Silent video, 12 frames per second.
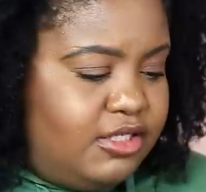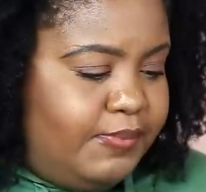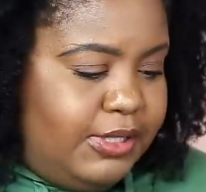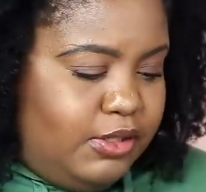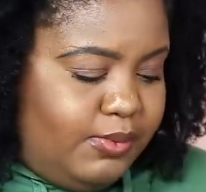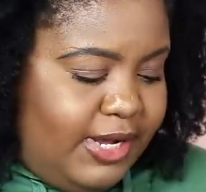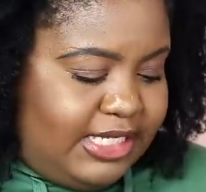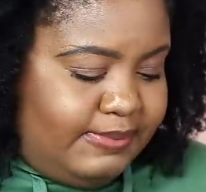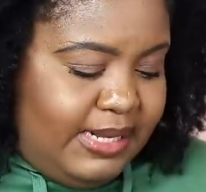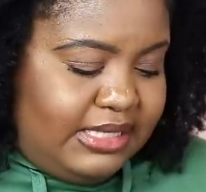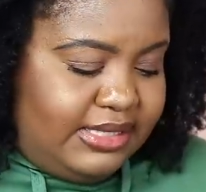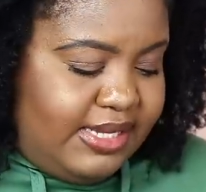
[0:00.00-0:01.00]
super duper
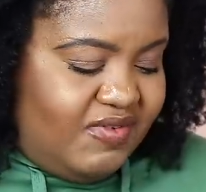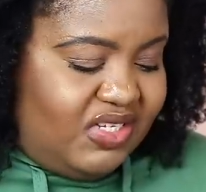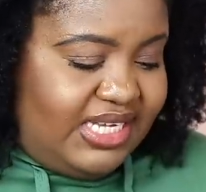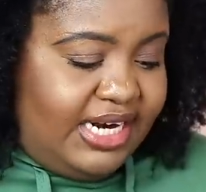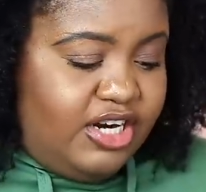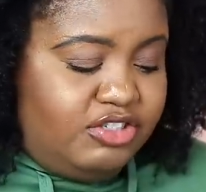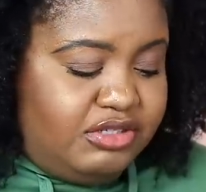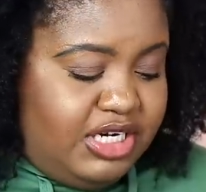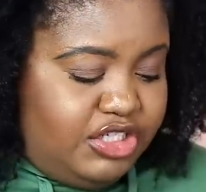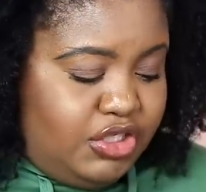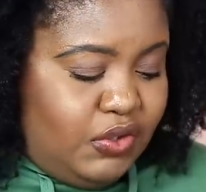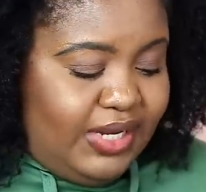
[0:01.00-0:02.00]
expensive. It's not our
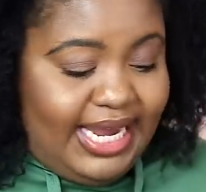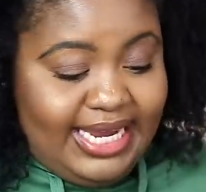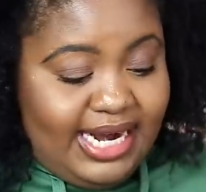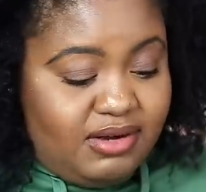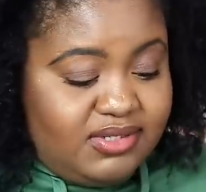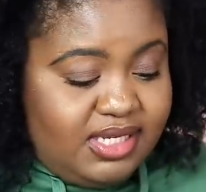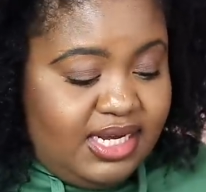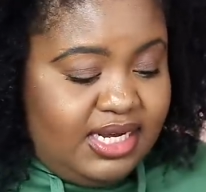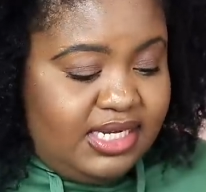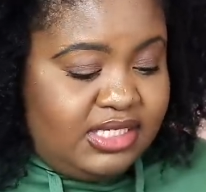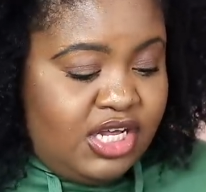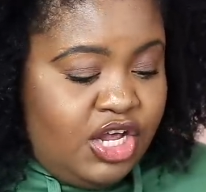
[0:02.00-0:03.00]
traditional 8
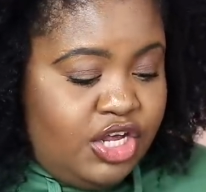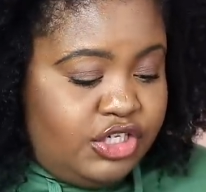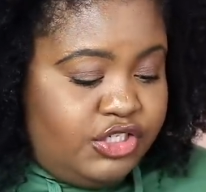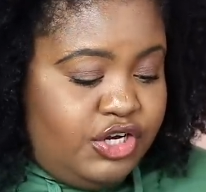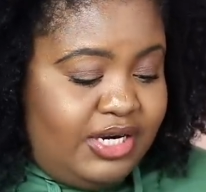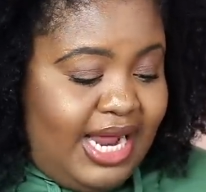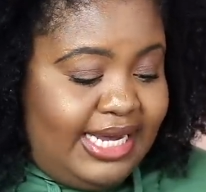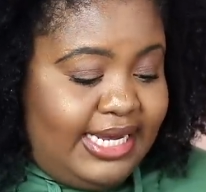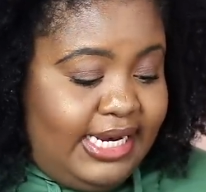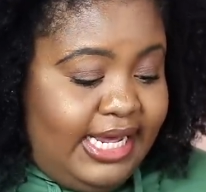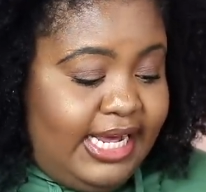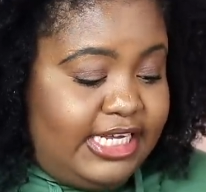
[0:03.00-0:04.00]
ounces, so you're not
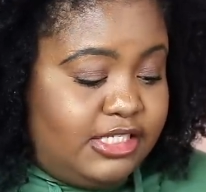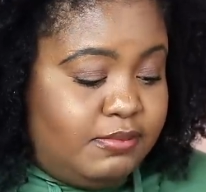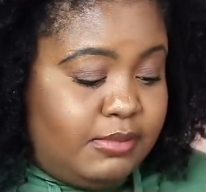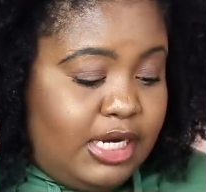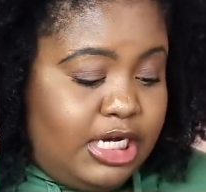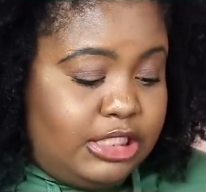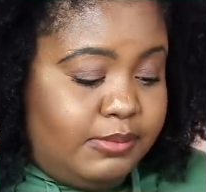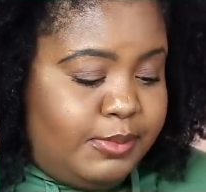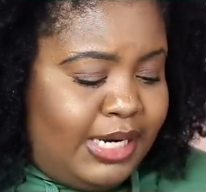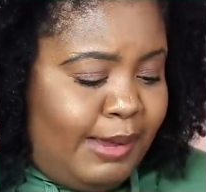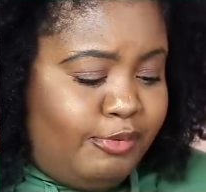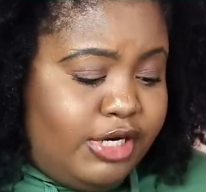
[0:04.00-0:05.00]
getting as much. But
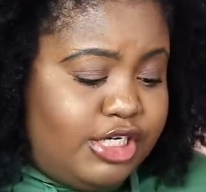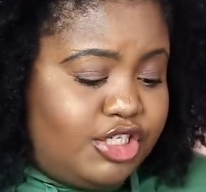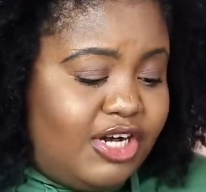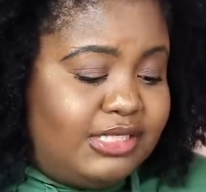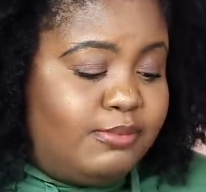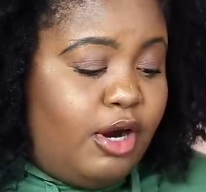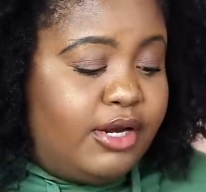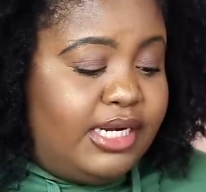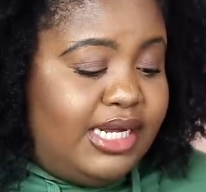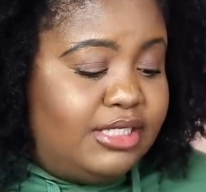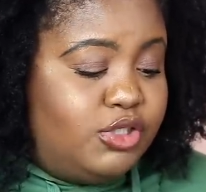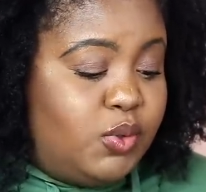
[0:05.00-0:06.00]
I'm pretty sure it's
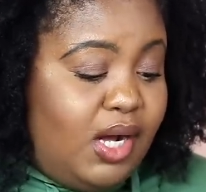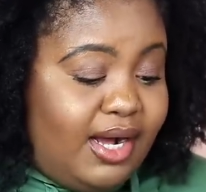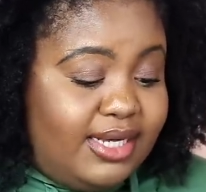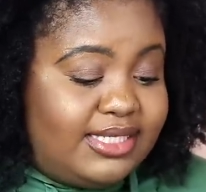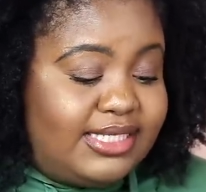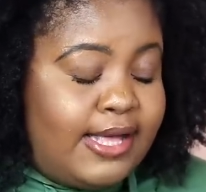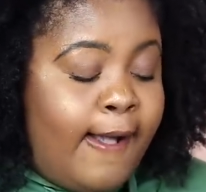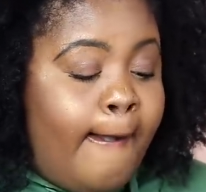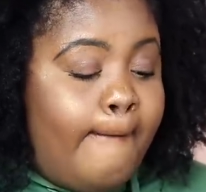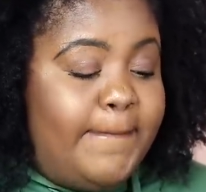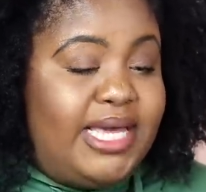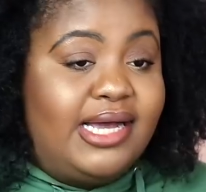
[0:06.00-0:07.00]
marketed to us
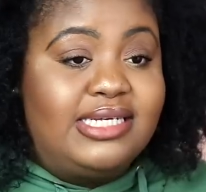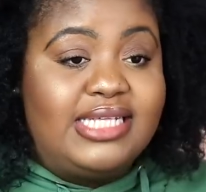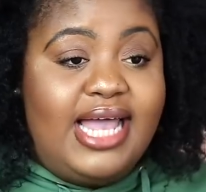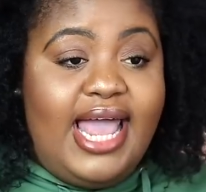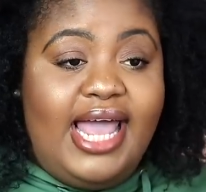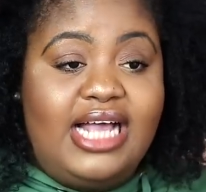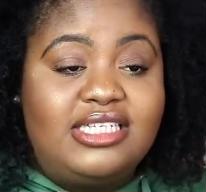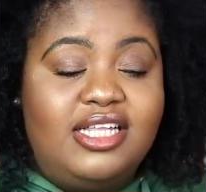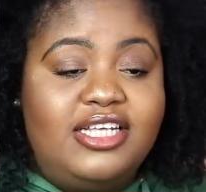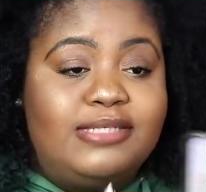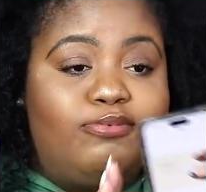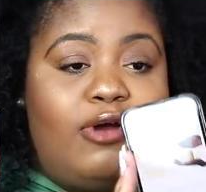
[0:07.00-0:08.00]
because the hands on
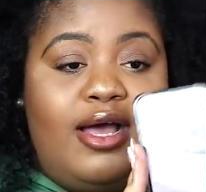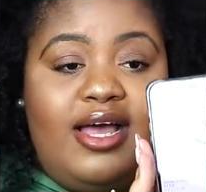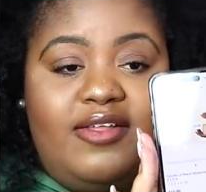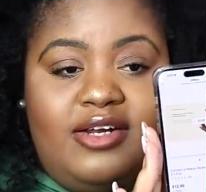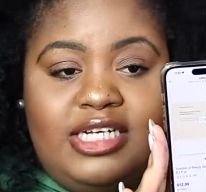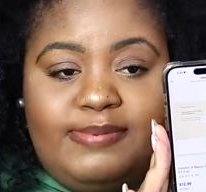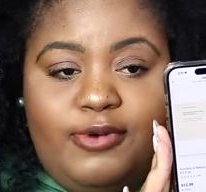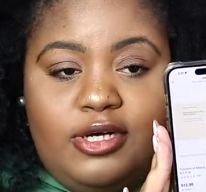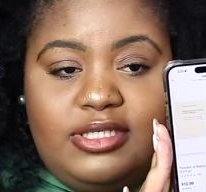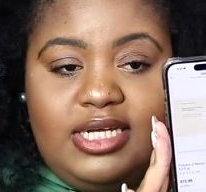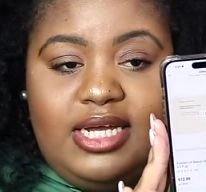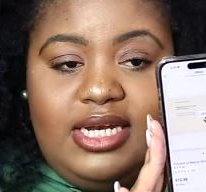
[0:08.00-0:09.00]
this
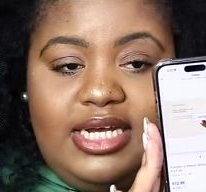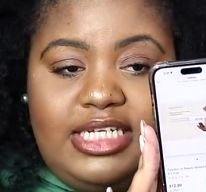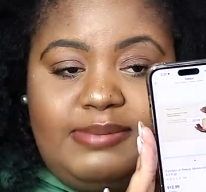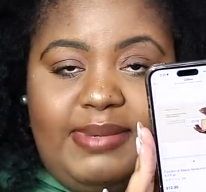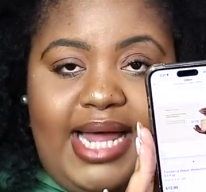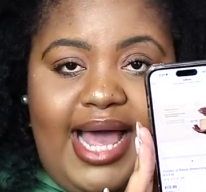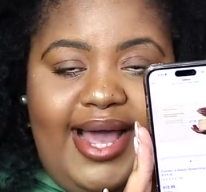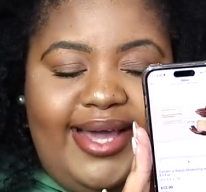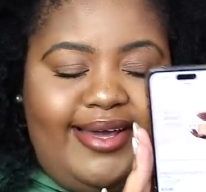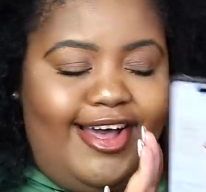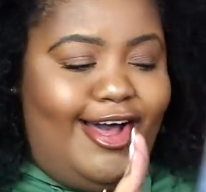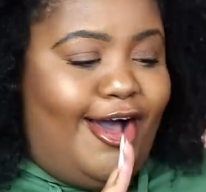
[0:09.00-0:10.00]
person is
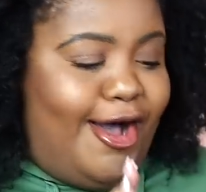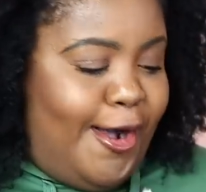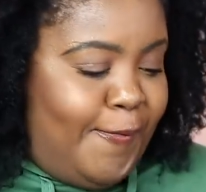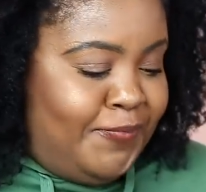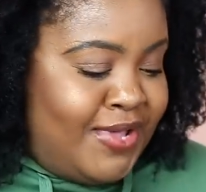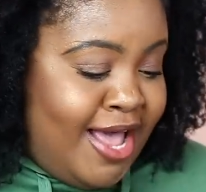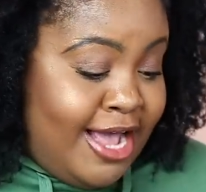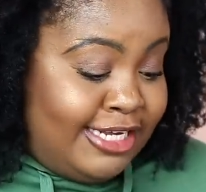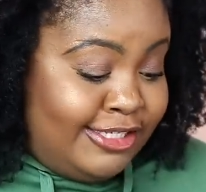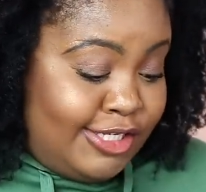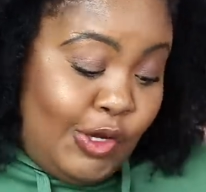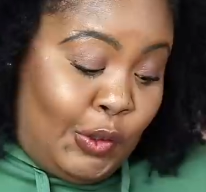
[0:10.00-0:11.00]
black. So
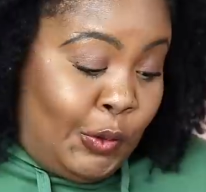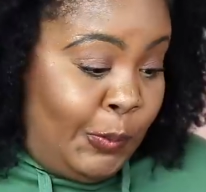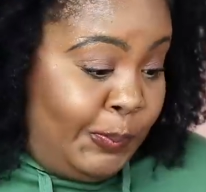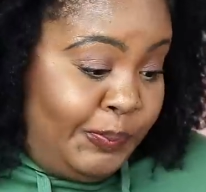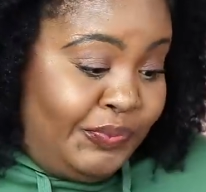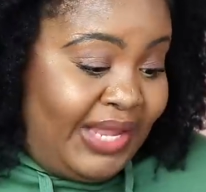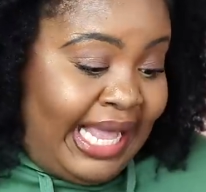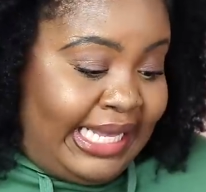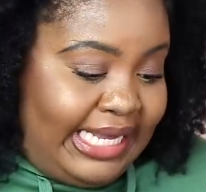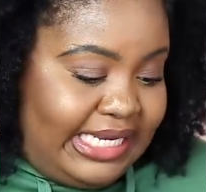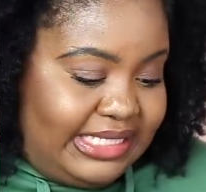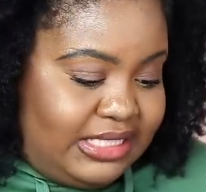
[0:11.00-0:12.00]
I
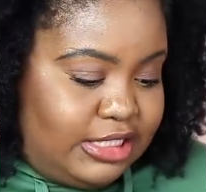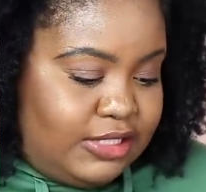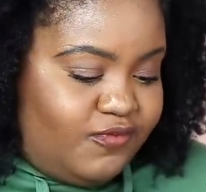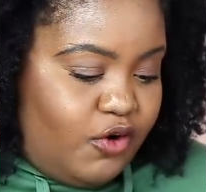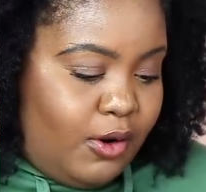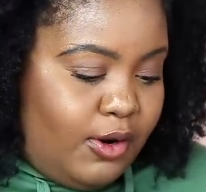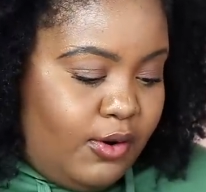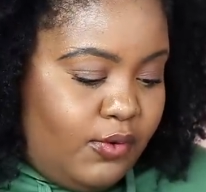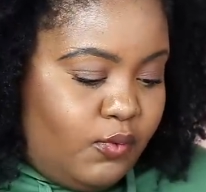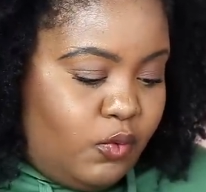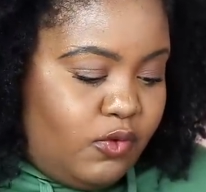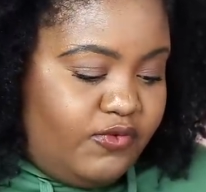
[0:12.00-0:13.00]
guess this is for
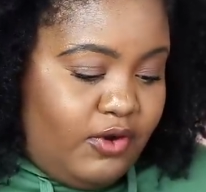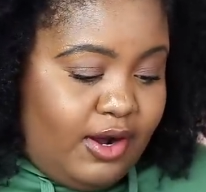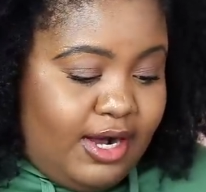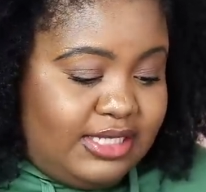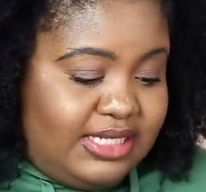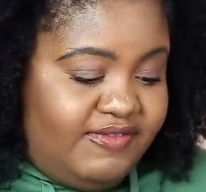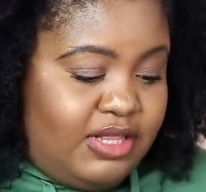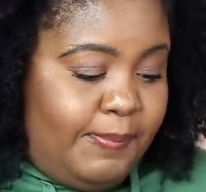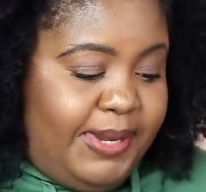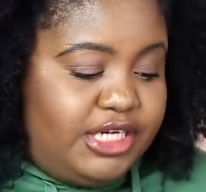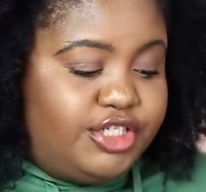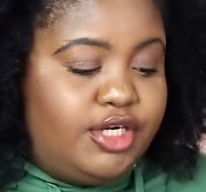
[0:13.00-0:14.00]
us. Even the
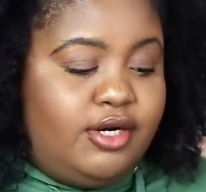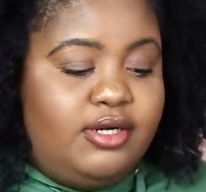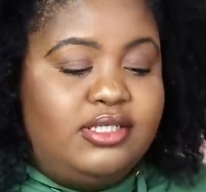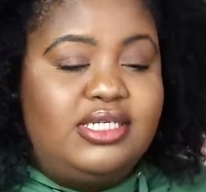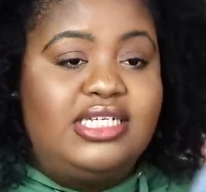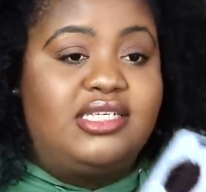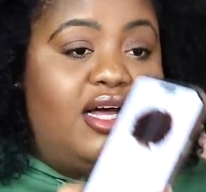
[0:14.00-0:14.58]
pictures, it's